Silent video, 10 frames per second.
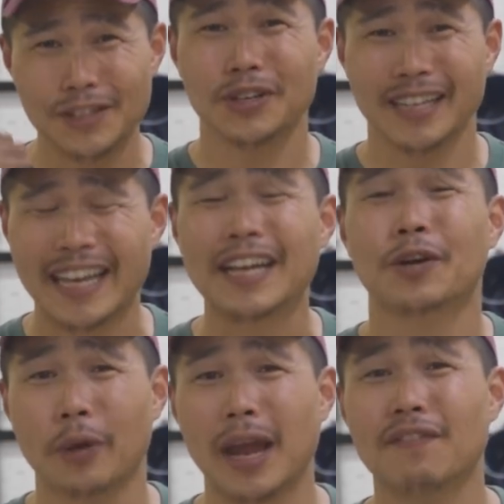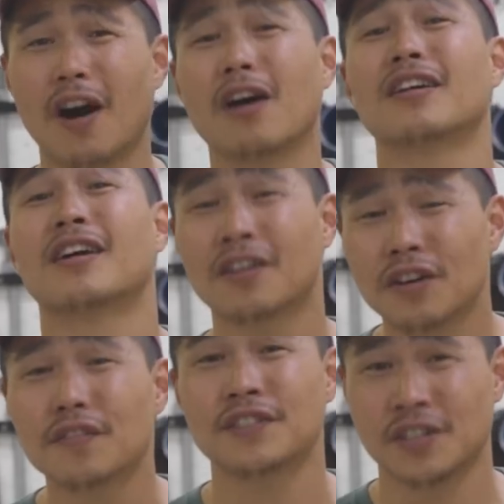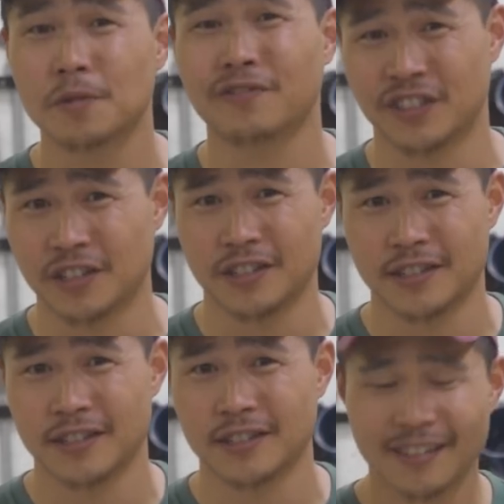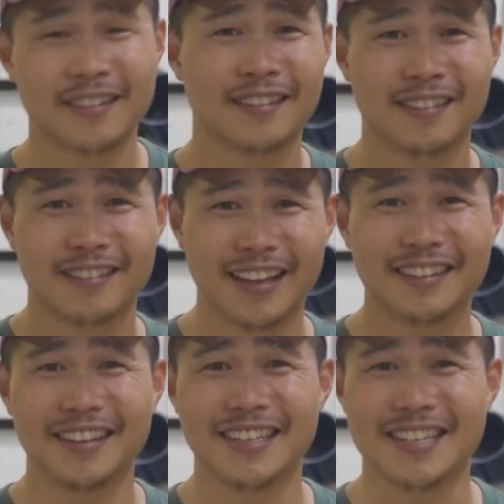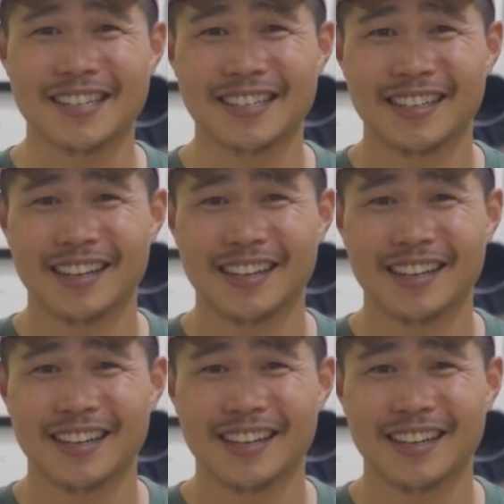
you could engrave on curved surfaces like this.